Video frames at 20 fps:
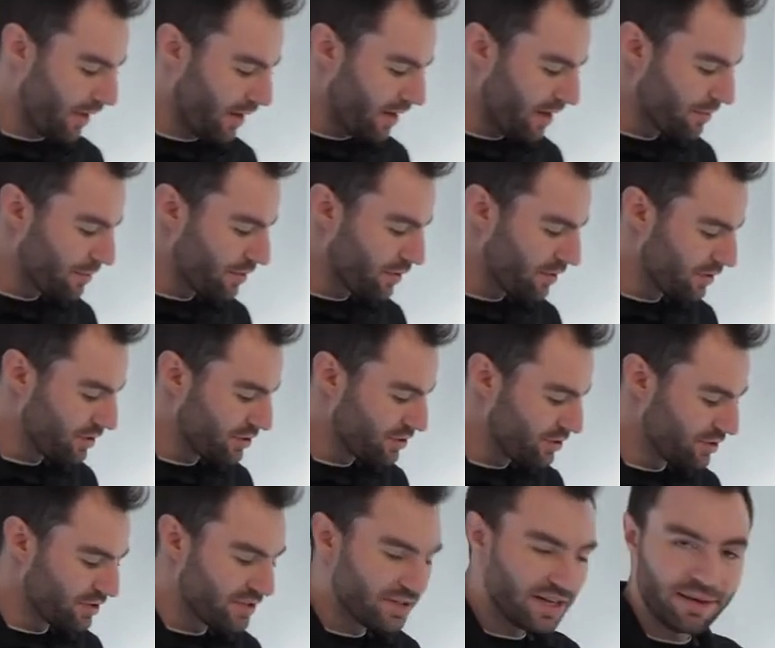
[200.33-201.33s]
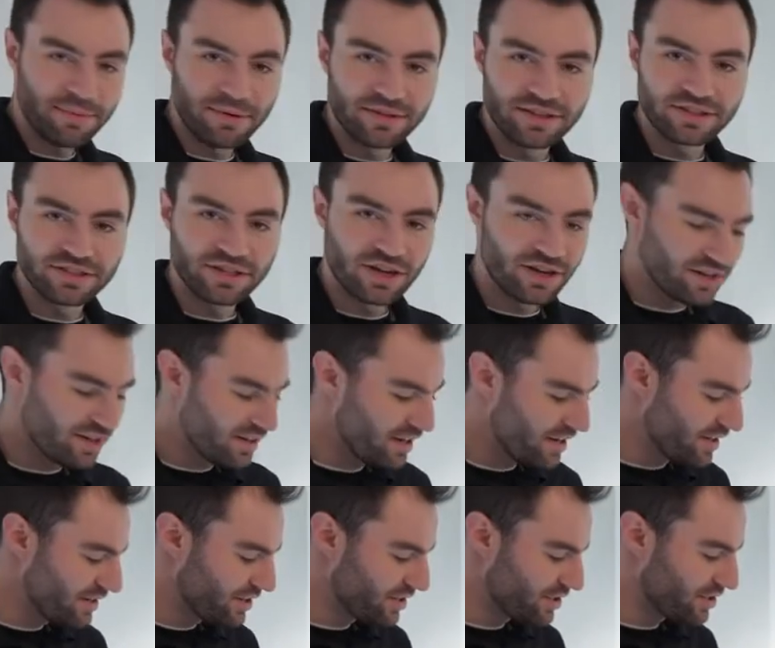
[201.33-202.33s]
I'm going to tap on the target
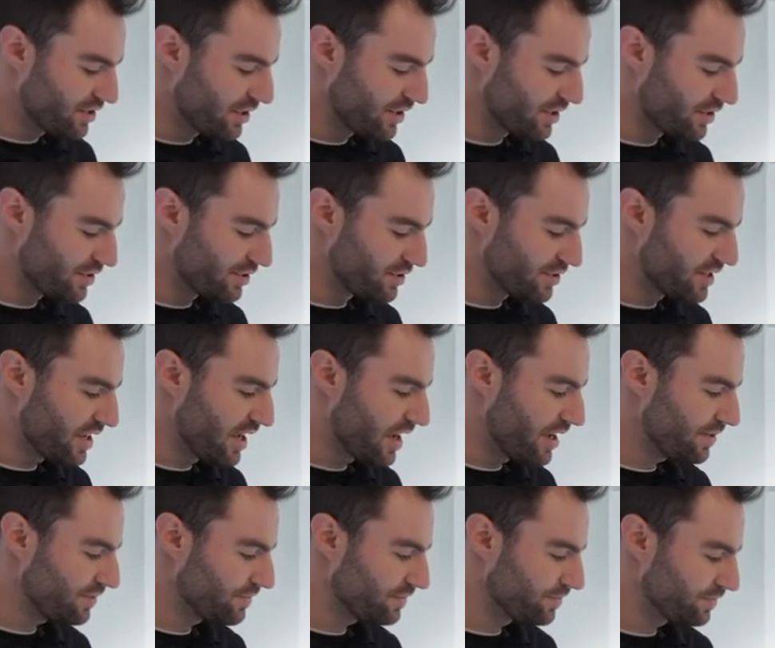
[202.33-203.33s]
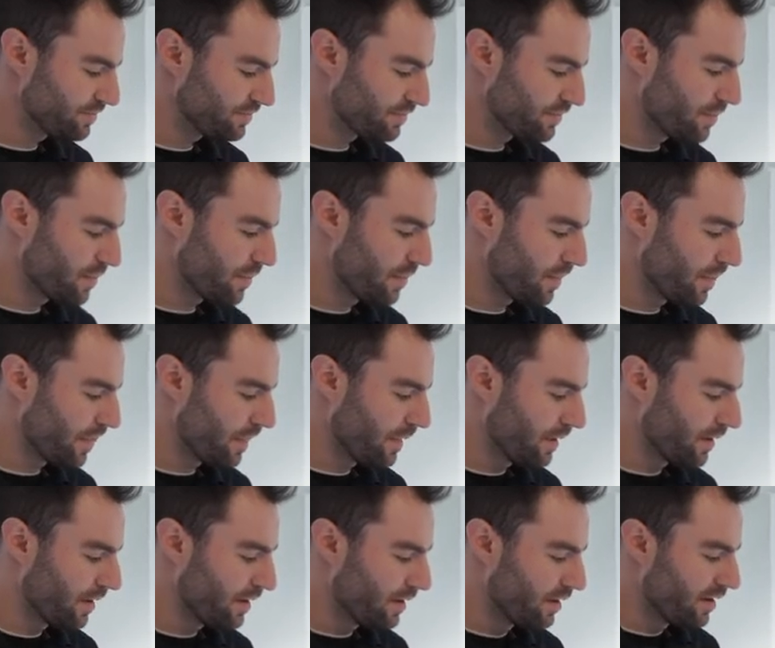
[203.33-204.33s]
again to start a new scan.
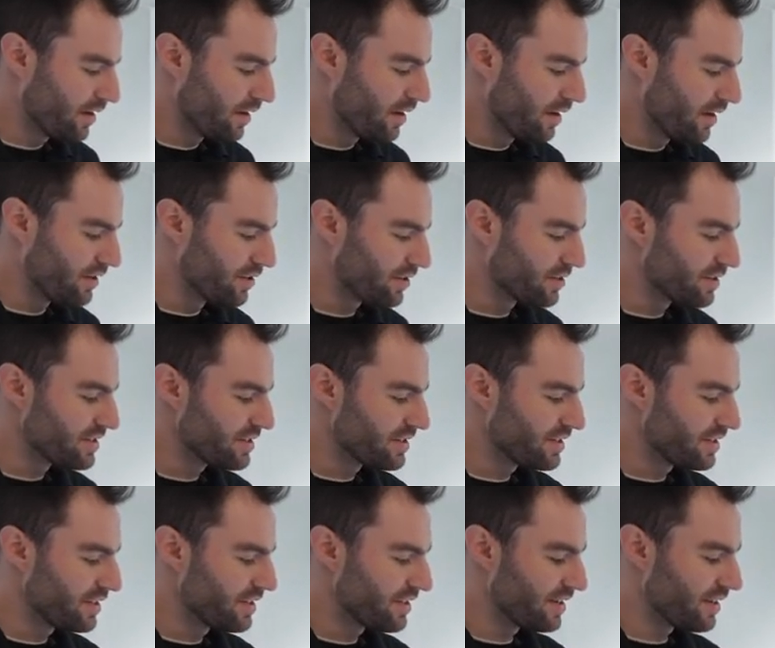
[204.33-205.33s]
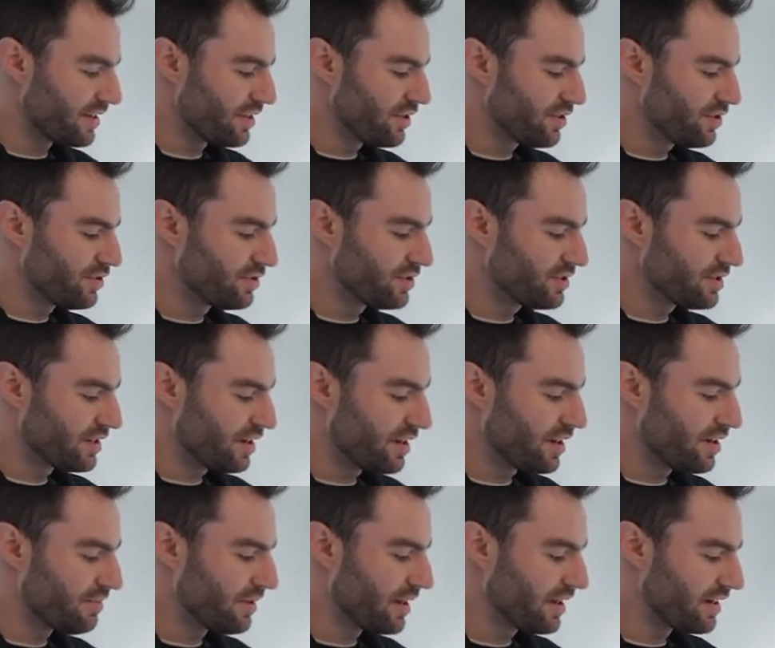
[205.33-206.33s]
You can see that it used
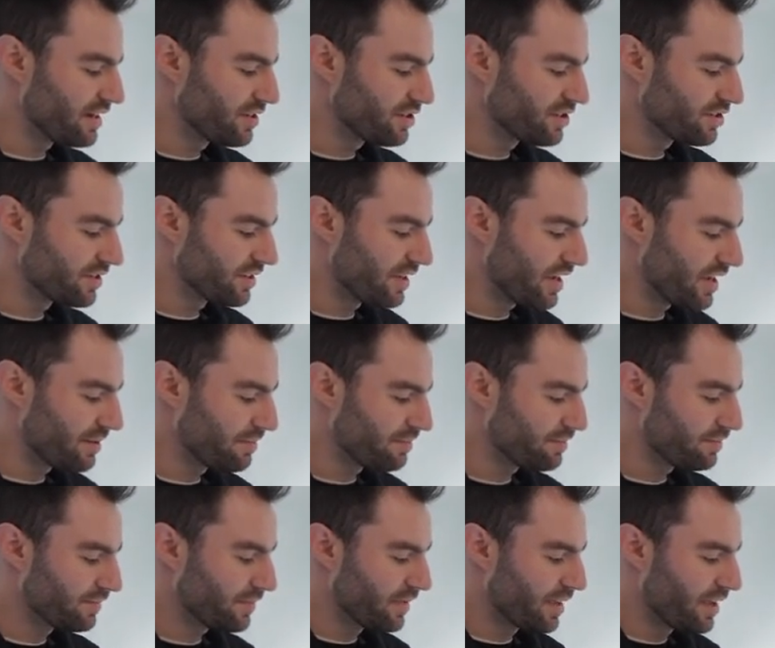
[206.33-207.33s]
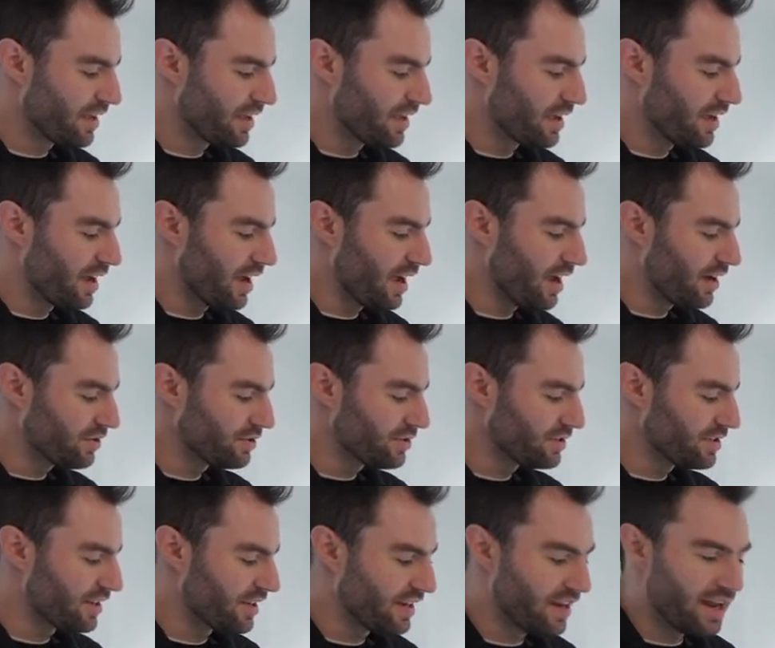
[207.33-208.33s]
my initial name,
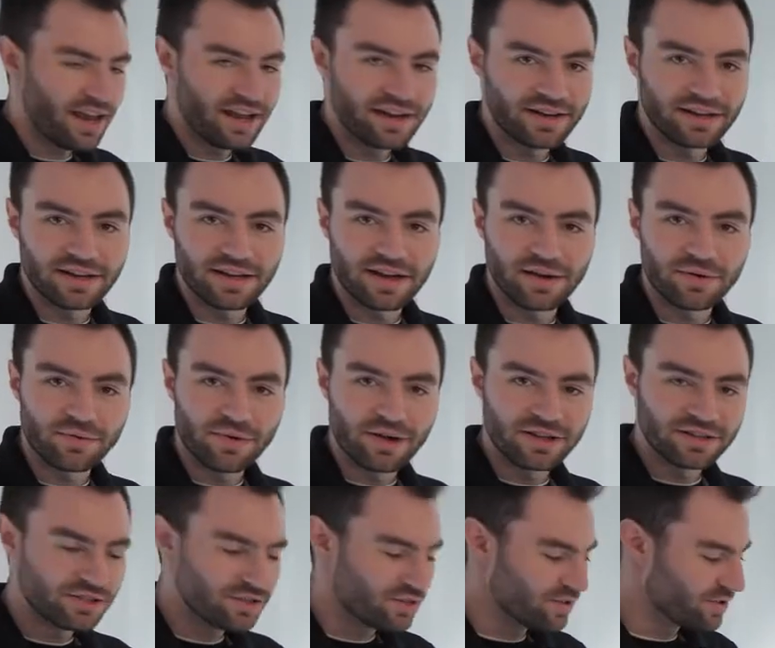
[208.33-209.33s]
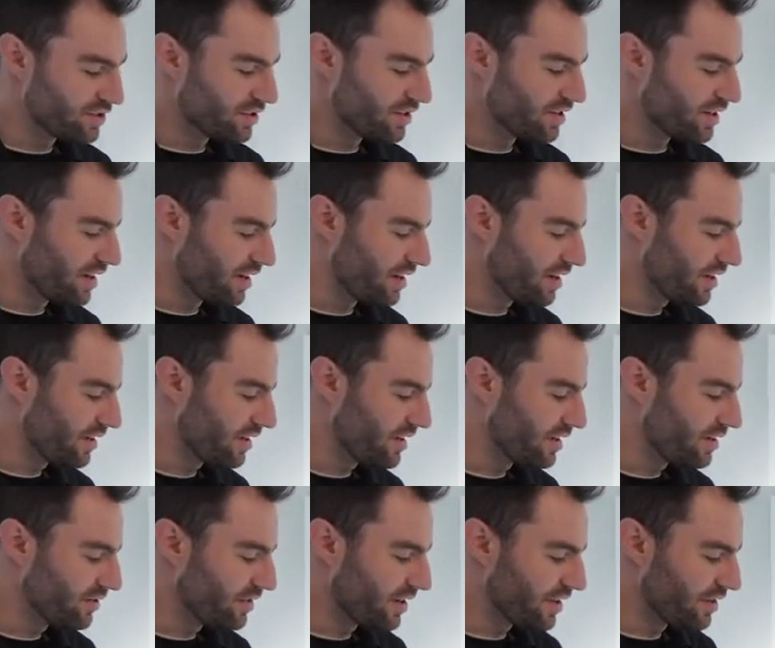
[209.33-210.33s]
House, and then added a 1, so it's going to
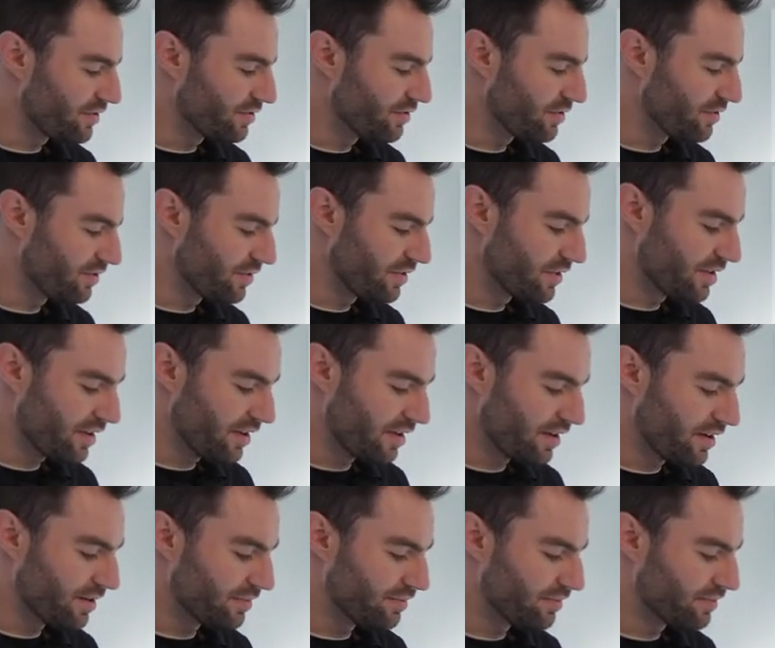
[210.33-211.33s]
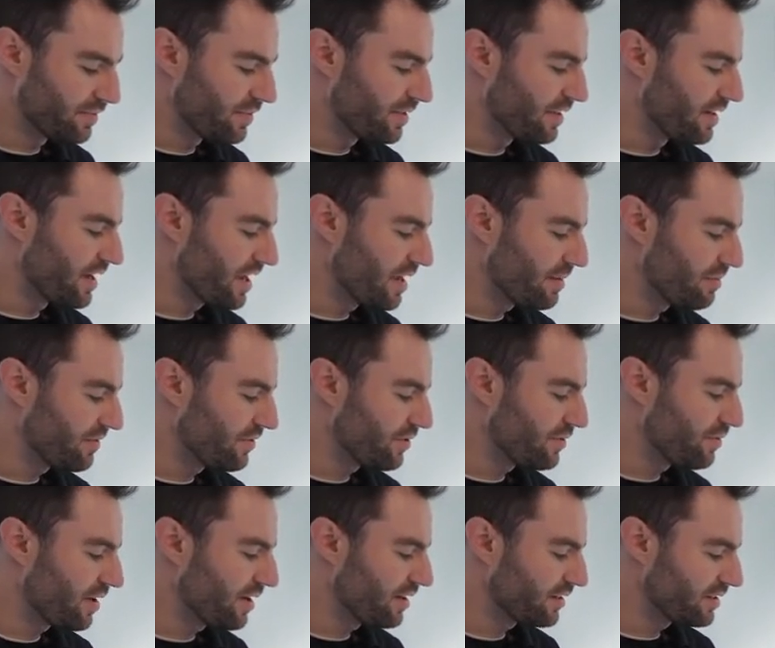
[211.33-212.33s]
iterate through the name if
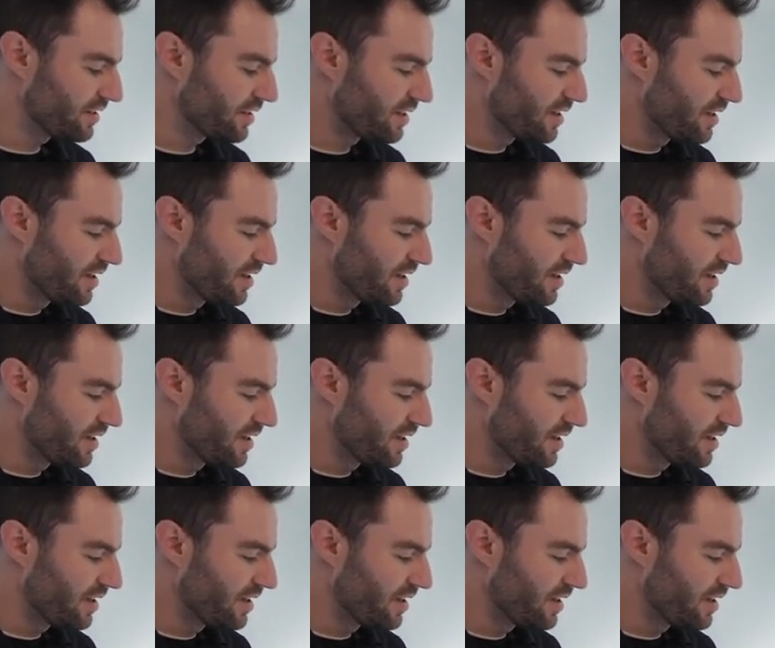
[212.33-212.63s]
you want.